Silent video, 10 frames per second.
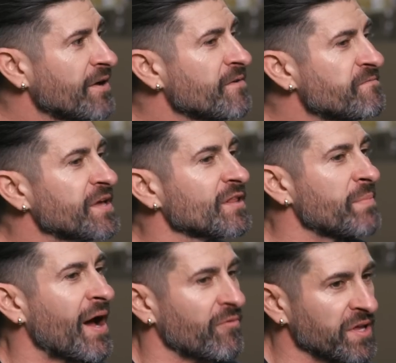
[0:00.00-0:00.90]
do you feel
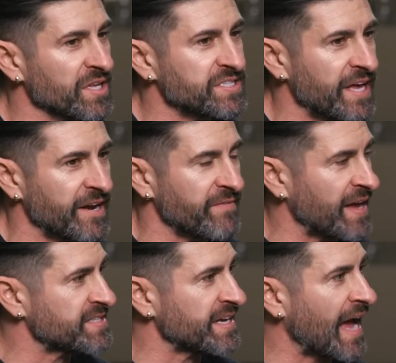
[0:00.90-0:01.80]
about real estate
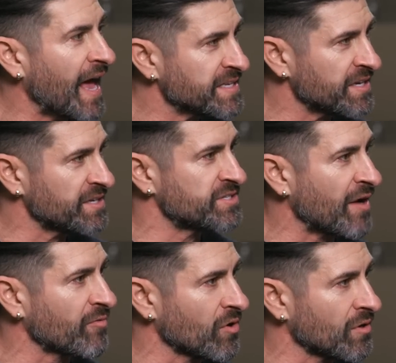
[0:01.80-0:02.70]
investing as a
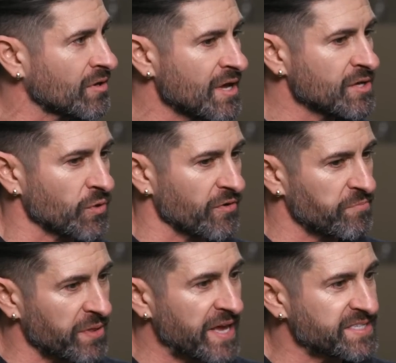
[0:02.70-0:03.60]
general sort of
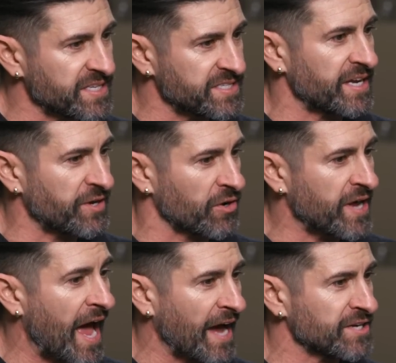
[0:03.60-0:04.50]
place to stick your
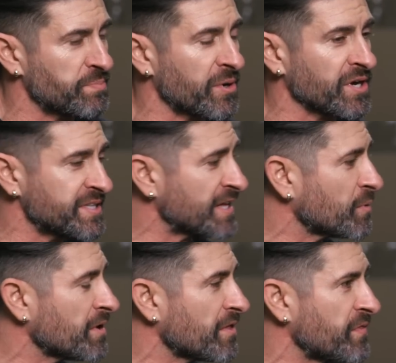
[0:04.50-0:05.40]
cash? Because that's
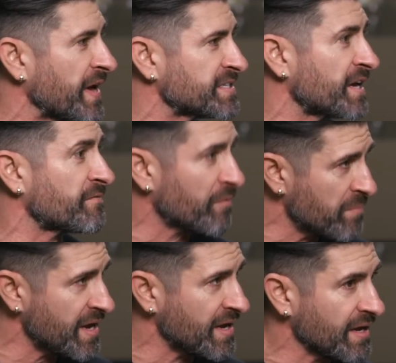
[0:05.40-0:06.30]
one of the things. Like for
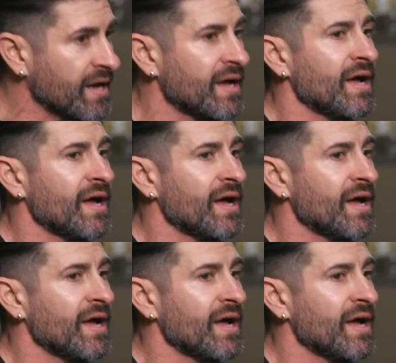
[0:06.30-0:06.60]
me,